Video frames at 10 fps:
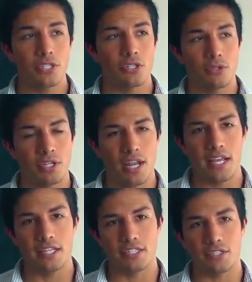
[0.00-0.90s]
So today
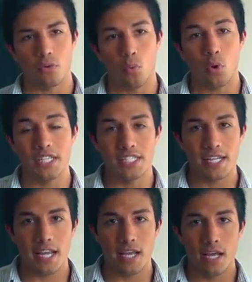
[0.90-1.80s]
is
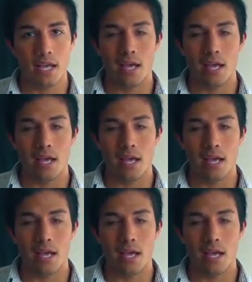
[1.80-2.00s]
Wednesday.